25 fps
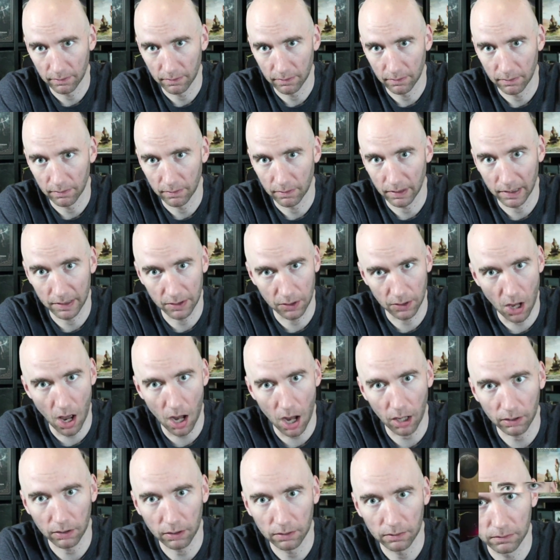Let's
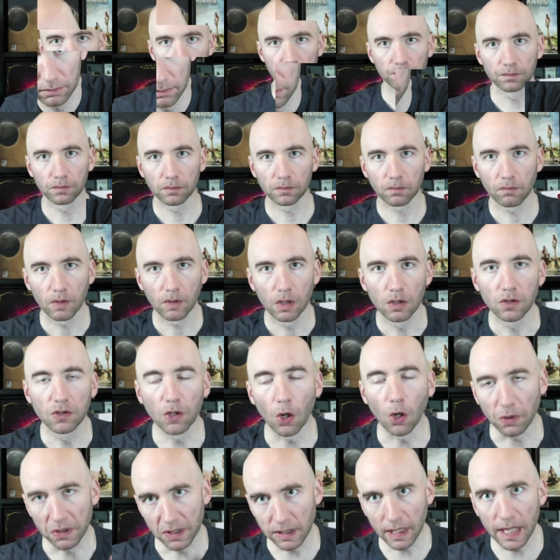talk.
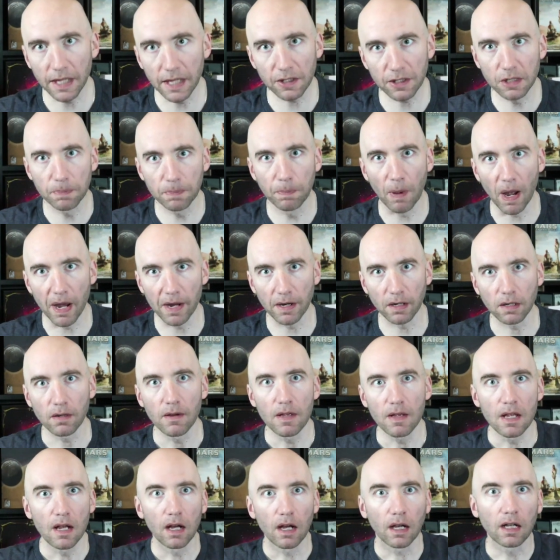So, Slay the Spire,
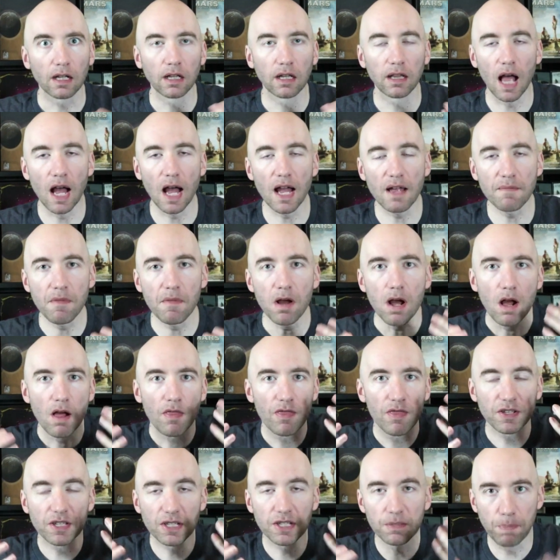climb
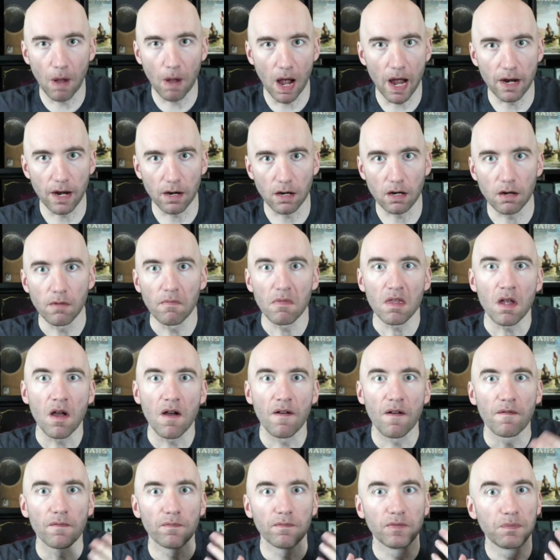the spire,
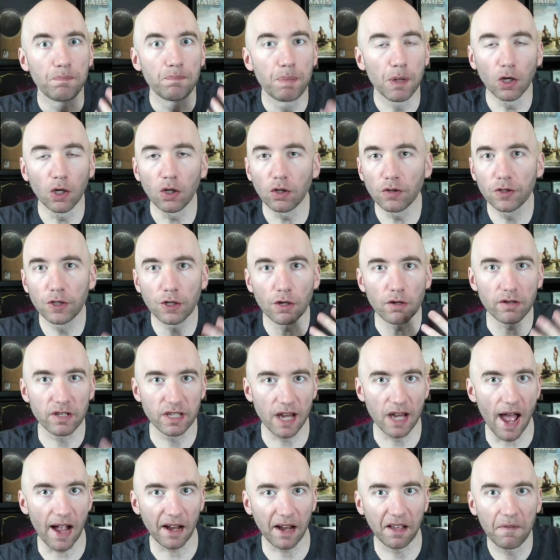build your
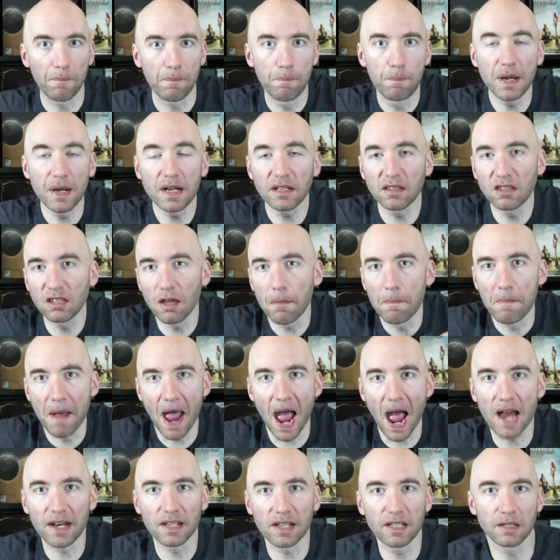deck, beat the
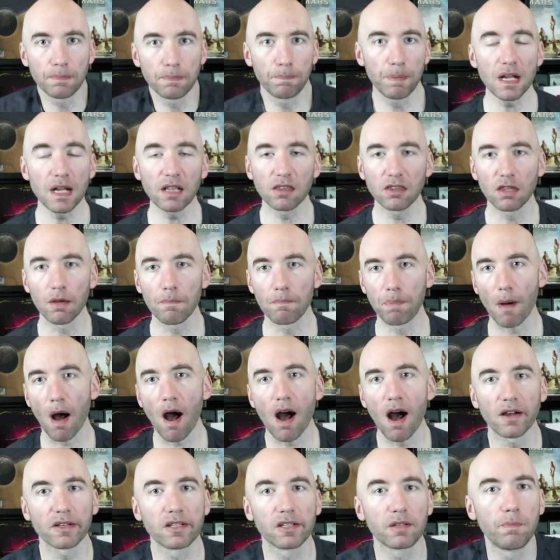baddies, beat the
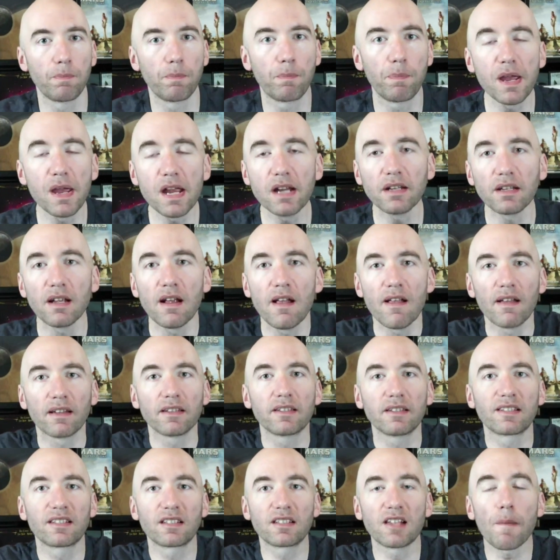boss, beat
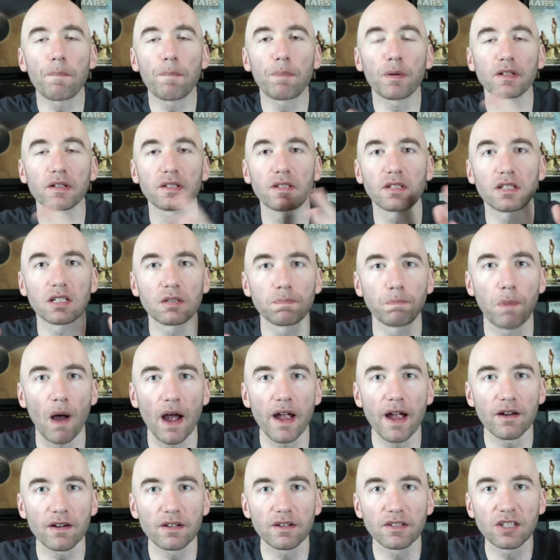separate
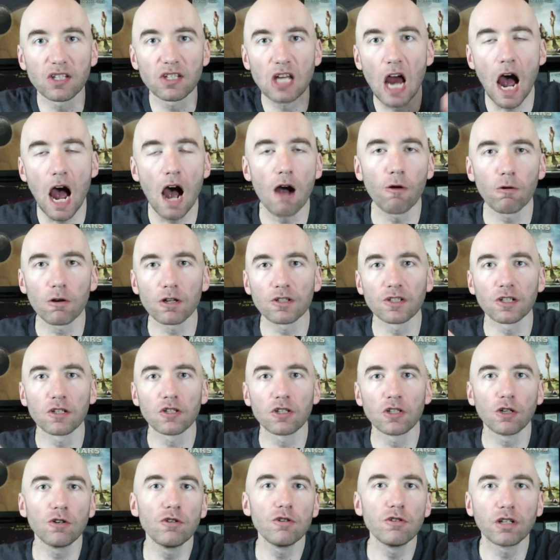spires, towers,
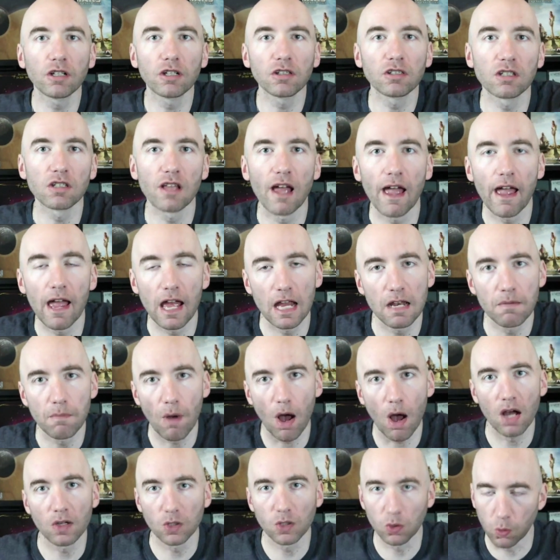until you get to the end
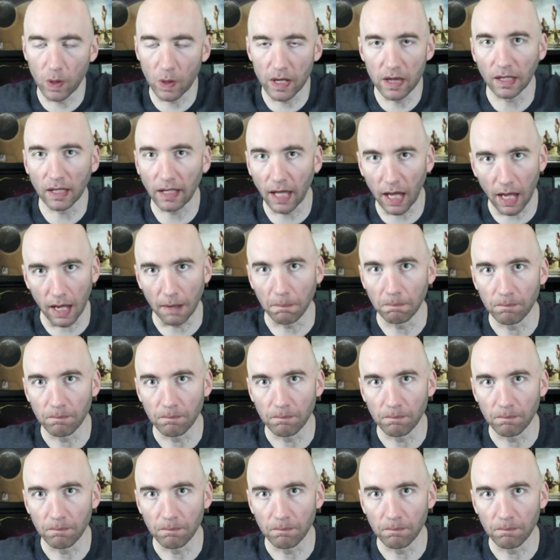boss, win the game.